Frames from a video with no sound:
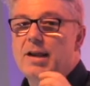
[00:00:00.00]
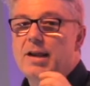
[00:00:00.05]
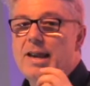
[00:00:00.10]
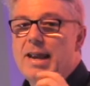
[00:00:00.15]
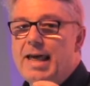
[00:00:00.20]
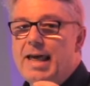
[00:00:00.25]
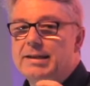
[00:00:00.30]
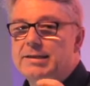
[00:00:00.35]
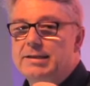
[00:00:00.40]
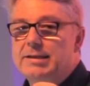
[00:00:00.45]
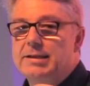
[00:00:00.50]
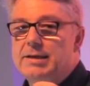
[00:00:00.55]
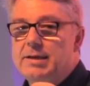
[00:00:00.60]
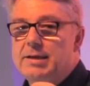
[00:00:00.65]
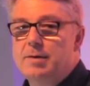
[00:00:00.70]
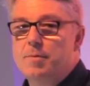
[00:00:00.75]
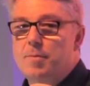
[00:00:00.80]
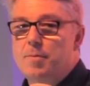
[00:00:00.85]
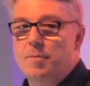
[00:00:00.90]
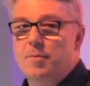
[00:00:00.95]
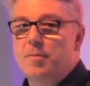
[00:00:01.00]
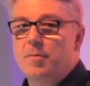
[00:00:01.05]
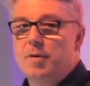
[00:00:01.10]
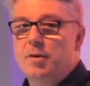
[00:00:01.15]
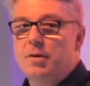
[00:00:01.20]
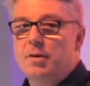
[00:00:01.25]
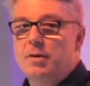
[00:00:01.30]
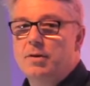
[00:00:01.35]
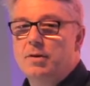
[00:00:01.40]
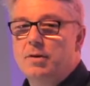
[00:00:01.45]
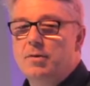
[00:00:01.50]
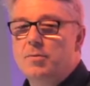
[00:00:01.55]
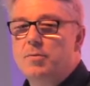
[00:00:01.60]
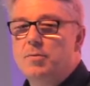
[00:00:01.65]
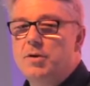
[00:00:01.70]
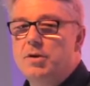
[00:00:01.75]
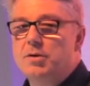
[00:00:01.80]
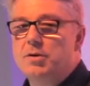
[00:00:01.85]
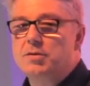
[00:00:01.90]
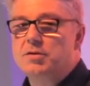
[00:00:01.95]
Let him
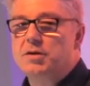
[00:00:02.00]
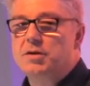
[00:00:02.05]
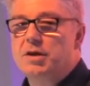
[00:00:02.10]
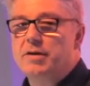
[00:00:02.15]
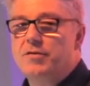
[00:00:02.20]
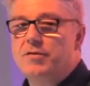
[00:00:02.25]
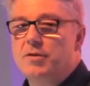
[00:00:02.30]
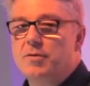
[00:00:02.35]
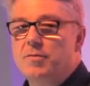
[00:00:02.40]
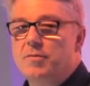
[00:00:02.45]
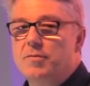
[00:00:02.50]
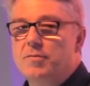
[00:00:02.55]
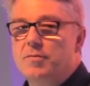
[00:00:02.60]
be your Savior.